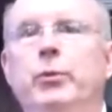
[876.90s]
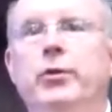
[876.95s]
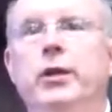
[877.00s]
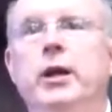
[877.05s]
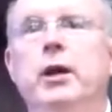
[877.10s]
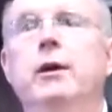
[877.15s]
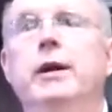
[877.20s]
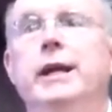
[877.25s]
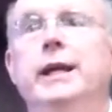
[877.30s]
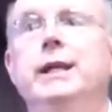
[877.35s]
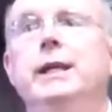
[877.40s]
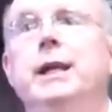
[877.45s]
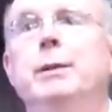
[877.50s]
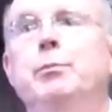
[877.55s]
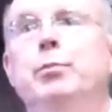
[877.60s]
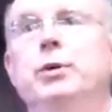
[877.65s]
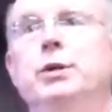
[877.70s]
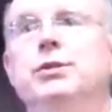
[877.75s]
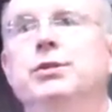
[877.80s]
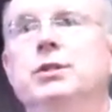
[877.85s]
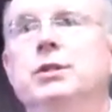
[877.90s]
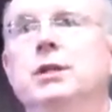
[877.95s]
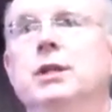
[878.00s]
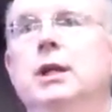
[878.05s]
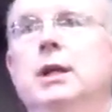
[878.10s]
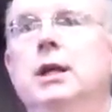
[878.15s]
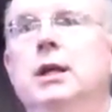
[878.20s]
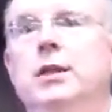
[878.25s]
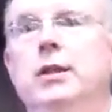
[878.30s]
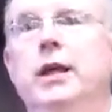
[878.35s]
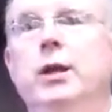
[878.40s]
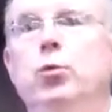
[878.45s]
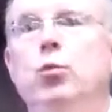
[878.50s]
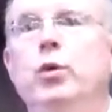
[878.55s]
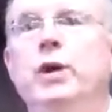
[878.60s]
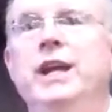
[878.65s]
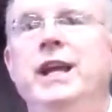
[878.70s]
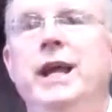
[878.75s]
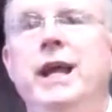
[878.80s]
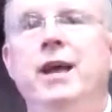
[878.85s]
there in a prison that
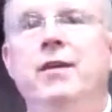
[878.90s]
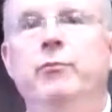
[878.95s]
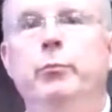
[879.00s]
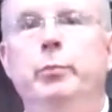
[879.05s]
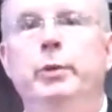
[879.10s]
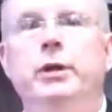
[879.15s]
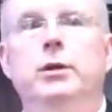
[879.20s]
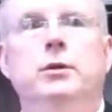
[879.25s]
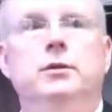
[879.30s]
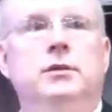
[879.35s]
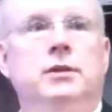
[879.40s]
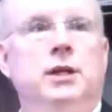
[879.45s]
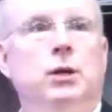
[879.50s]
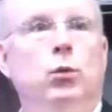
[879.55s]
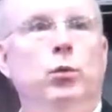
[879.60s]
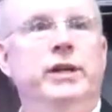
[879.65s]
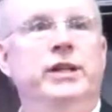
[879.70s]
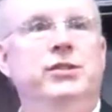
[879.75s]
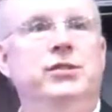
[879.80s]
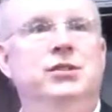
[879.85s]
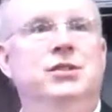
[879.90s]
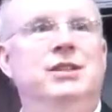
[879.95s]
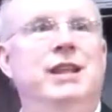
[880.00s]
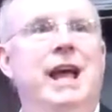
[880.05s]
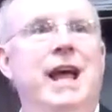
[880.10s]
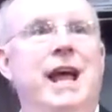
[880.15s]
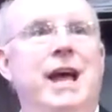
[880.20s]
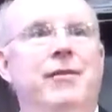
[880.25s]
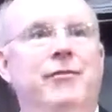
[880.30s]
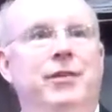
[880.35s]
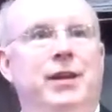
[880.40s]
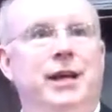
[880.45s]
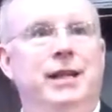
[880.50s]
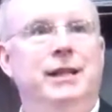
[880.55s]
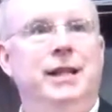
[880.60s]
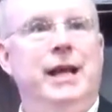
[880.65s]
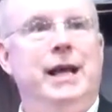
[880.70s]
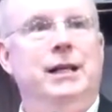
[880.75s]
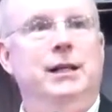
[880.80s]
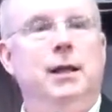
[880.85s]
we have built, we staff,
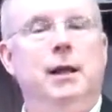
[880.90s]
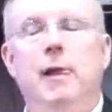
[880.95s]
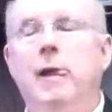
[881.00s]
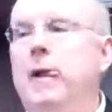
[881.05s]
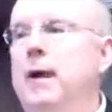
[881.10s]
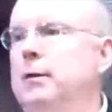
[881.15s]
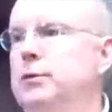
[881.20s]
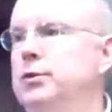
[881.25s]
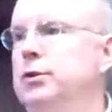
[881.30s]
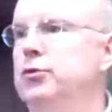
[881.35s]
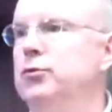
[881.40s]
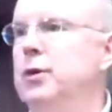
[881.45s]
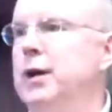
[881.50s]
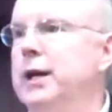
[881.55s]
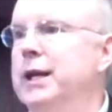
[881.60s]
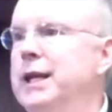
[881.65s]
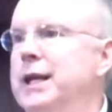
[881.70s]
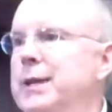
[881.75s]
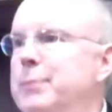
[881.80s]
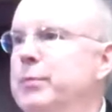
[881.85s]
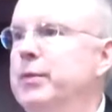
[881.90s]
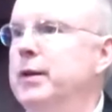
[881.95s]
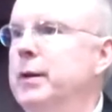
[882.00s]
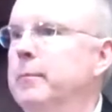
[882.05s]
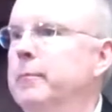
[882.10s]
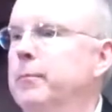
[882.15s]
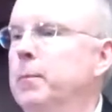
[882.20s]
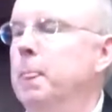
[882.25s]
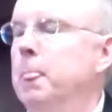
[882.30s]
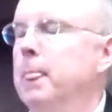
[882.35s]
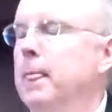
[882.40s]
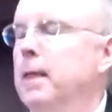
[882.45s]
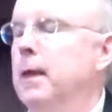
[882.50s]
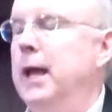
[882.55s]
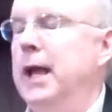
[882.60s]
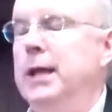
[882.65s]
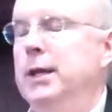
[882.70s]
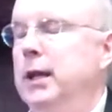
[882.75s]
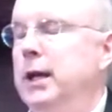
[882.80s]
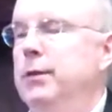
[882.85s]
and that to try to keep them. And